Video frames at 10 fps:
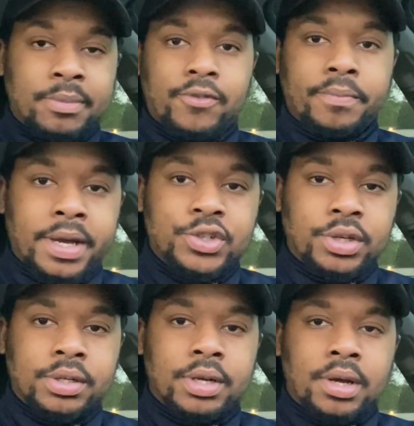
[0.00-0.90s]

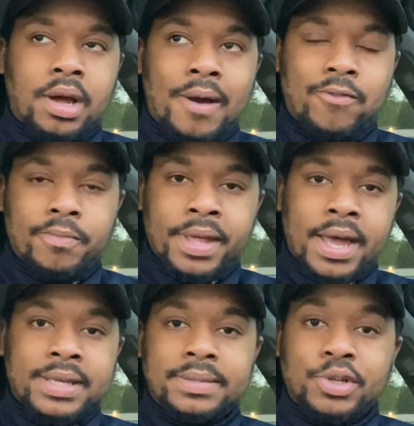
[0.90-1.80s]
information uh, from
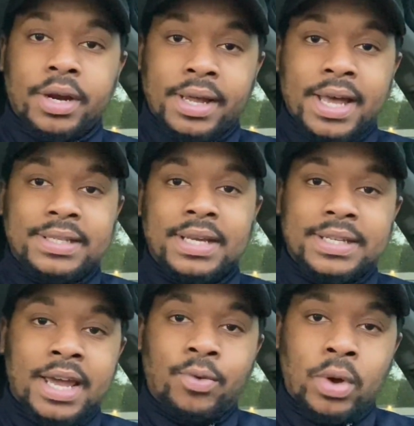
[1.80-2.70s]
the S sorry the
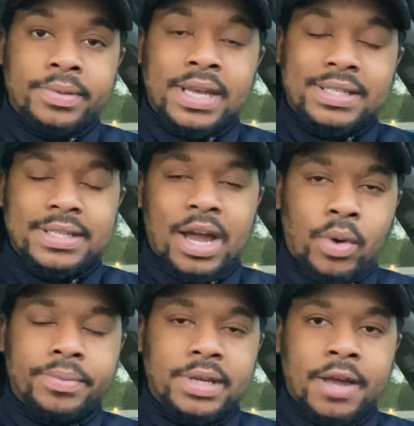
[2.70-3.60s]
ssa web ssi
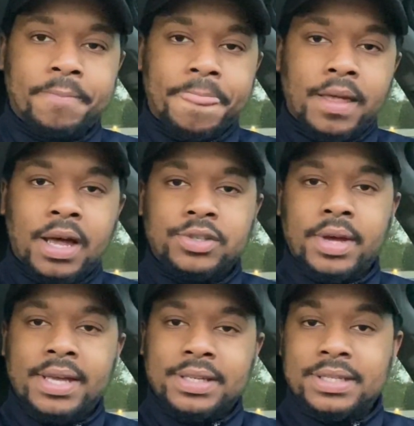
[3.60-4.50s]
website uh,
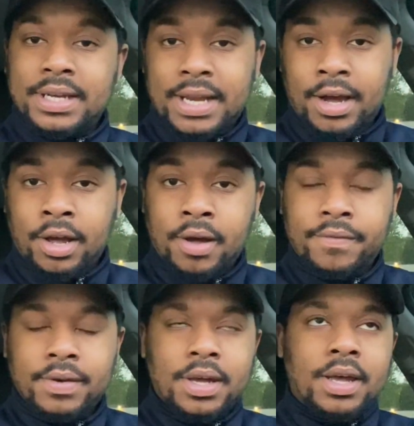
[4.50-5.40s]
so
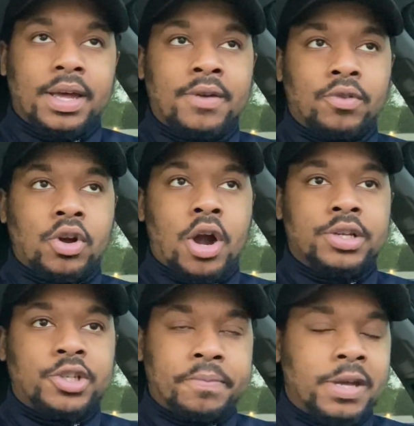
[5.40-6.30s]
ssa.gov in
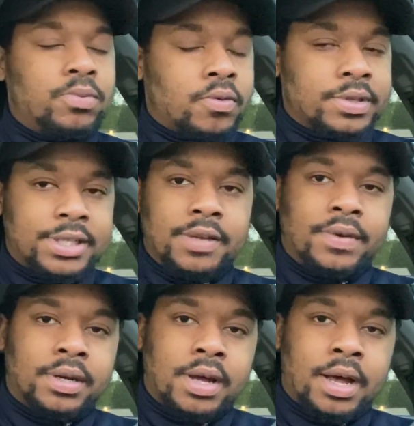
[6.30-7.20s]
regards to people
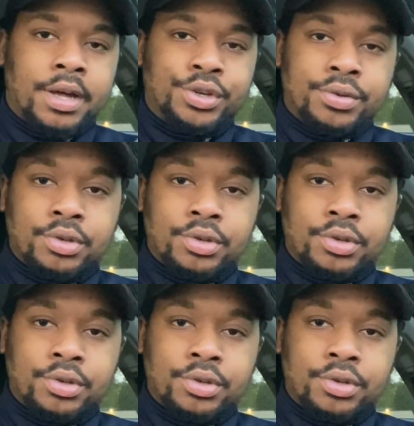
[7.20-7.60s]
receiving uh,